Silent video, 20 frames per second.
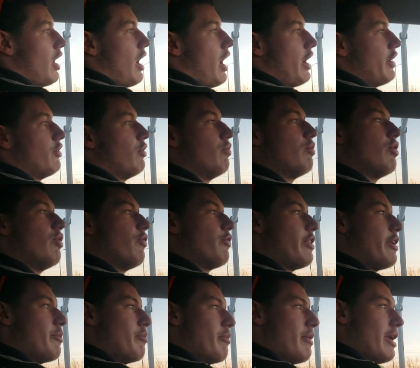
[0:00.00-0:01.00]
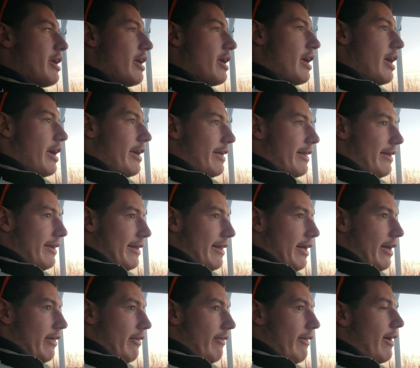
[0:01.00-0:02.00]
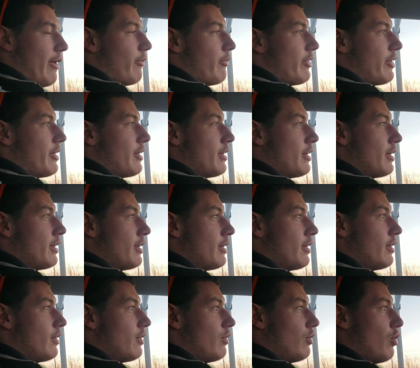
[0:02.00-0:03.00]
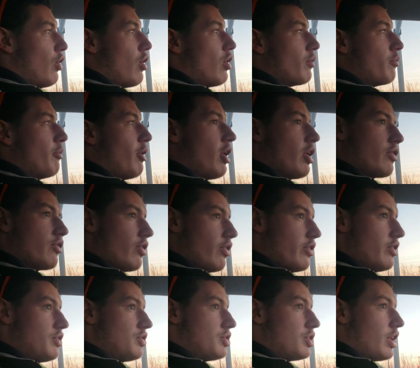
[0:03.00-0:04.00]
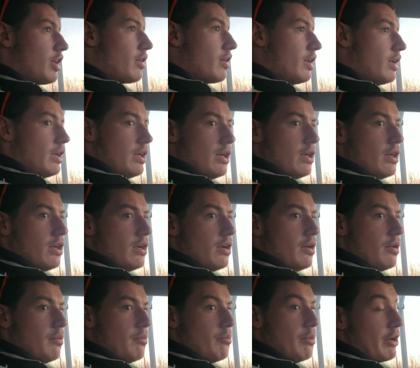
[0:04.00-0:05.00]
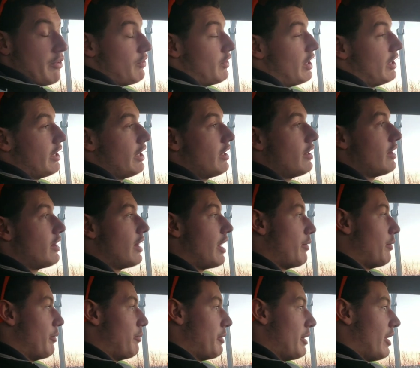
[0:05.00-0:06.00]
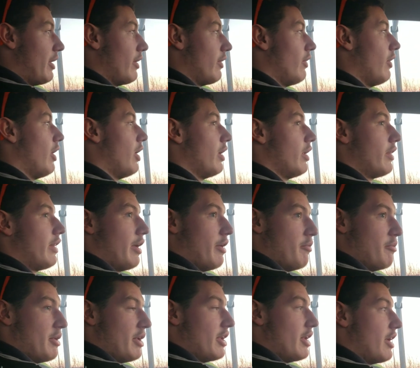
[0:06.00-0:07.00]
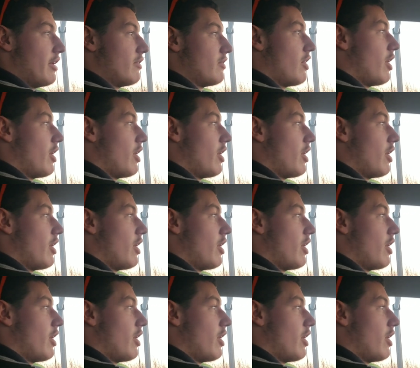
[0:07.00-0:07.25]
I don't know if they may allow the long box on this truck, but if they did, that would be a nice